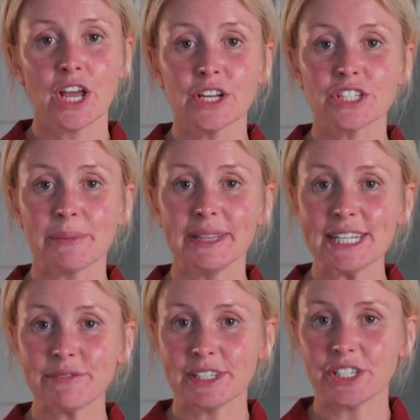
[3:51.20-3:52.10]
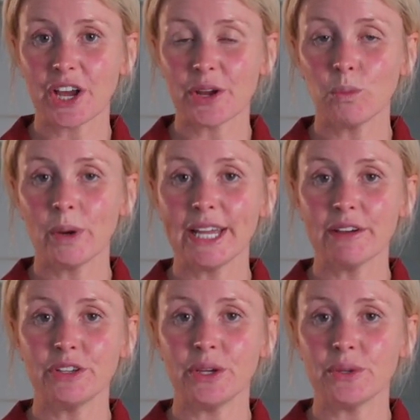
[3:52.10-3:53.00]
So in this video, we
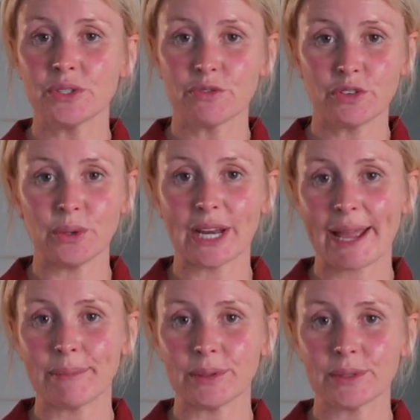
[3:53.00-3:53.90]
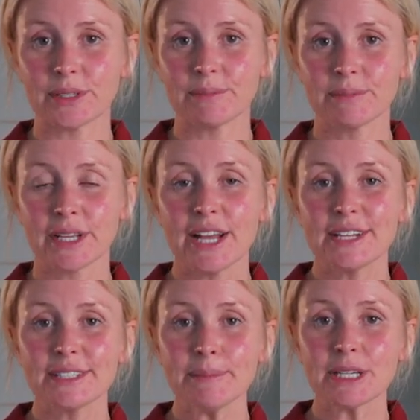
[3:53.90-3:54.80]
have used food labels.
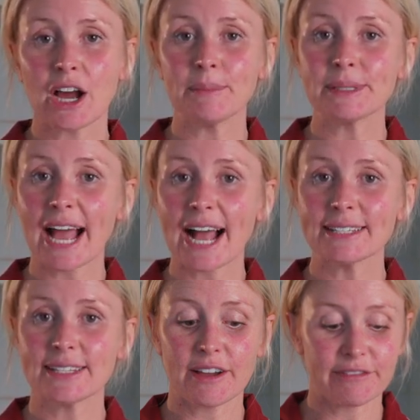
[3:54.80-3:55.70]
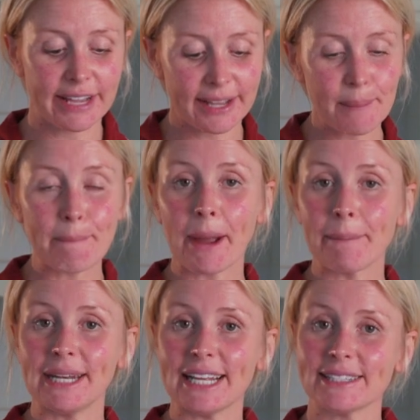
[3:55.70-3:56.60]
Sometimes our serving might
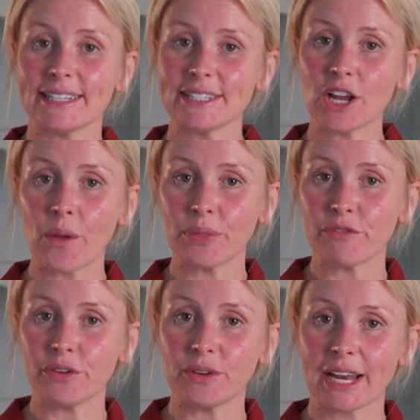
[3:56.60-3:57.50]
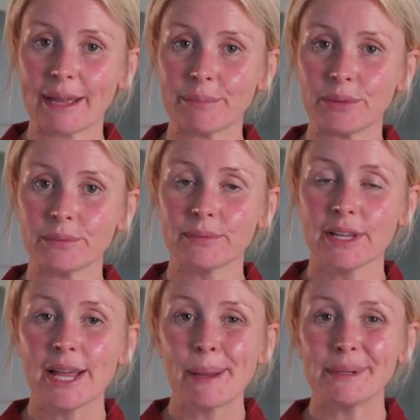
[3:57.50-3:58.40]
be listed on the food label,
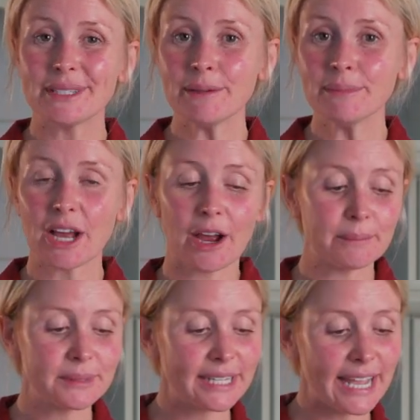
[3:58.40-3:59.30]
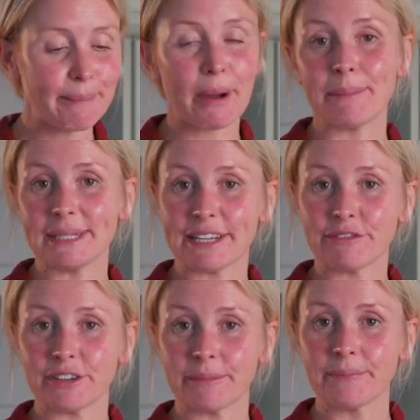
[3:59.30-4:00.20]
but sometimes it might be
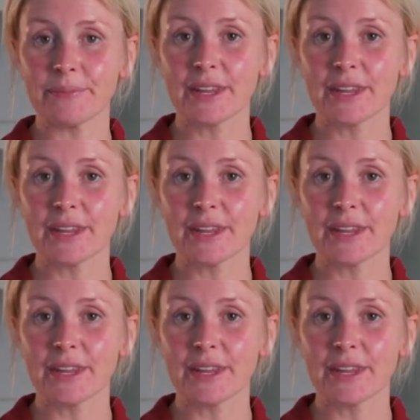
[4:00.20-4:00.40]
different,